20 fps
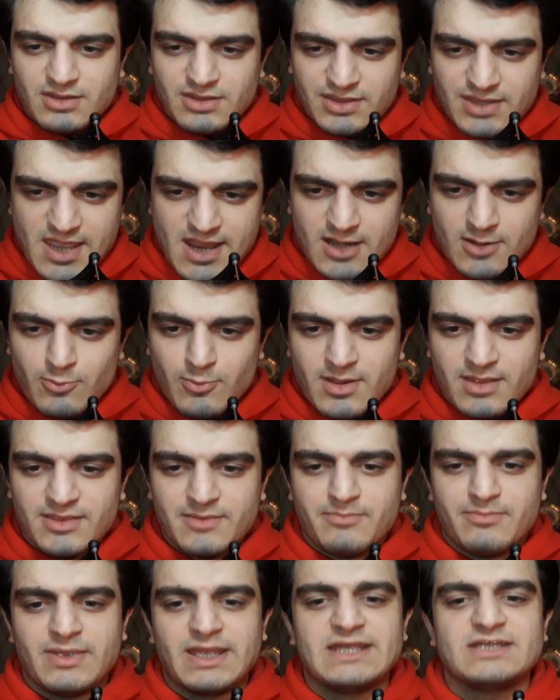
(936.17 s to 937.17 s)
than when the
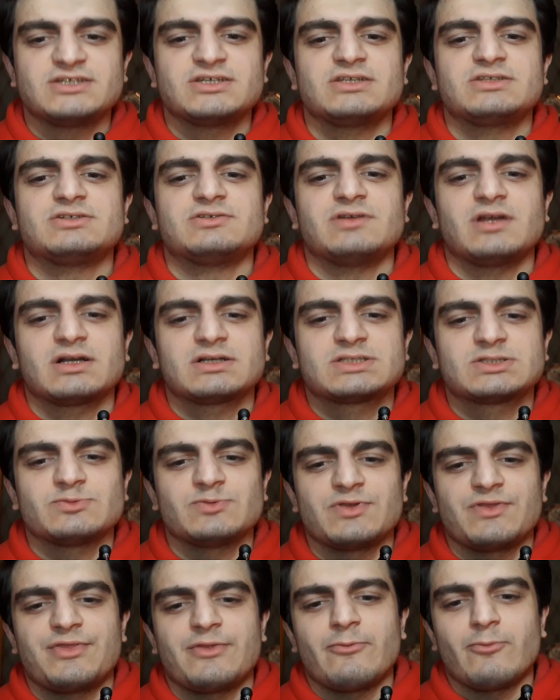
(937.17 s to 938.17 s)
patient reacts
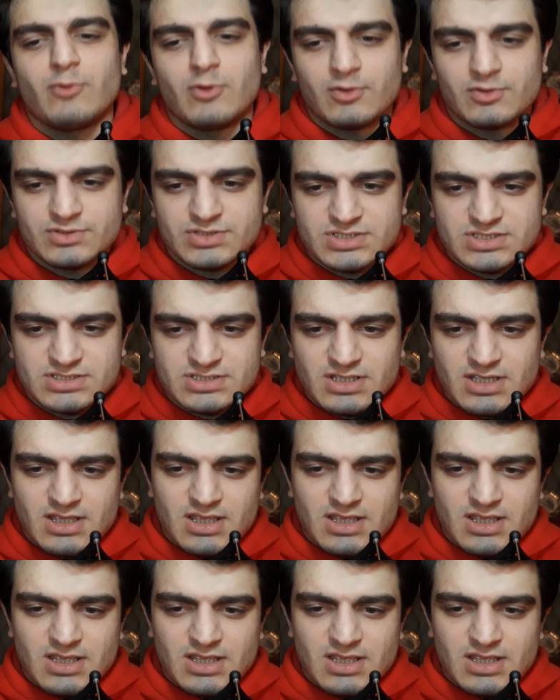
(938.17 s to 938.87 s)
with the words,